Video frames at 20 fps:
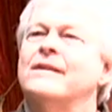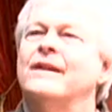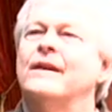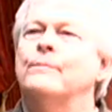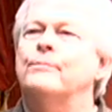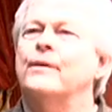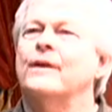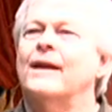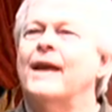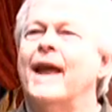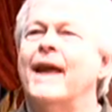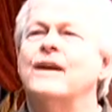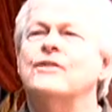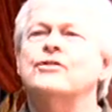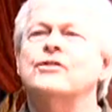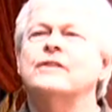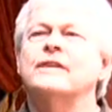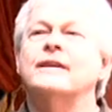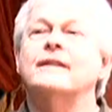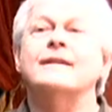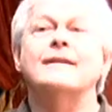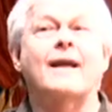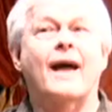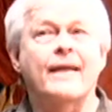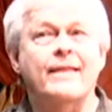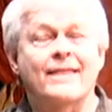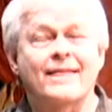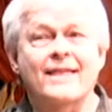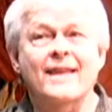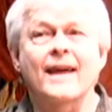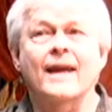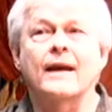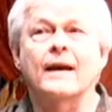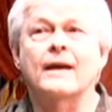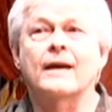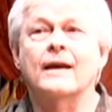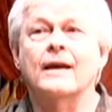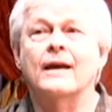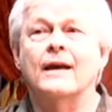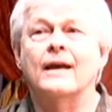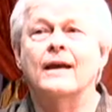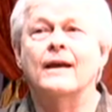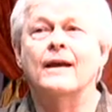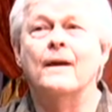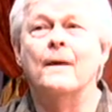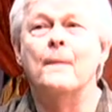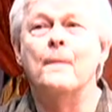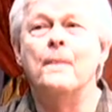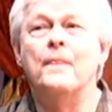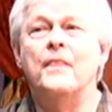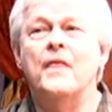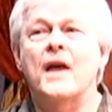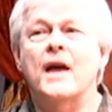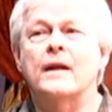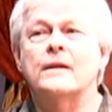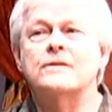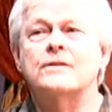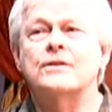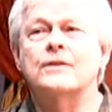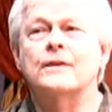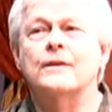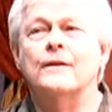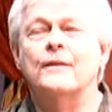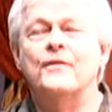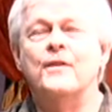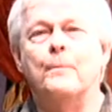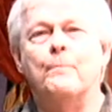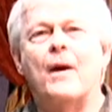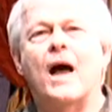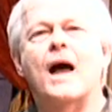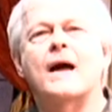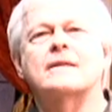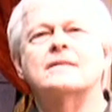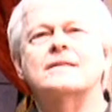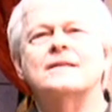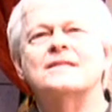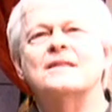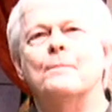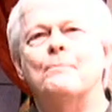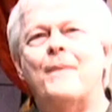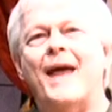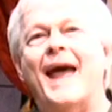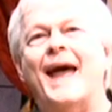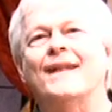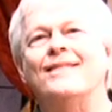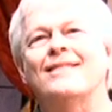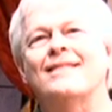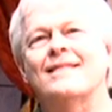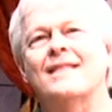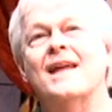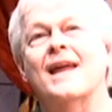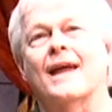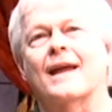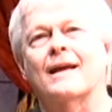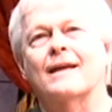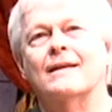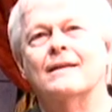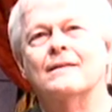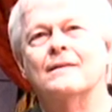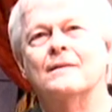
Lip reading: implication in it, I think, that the box is a bad thing.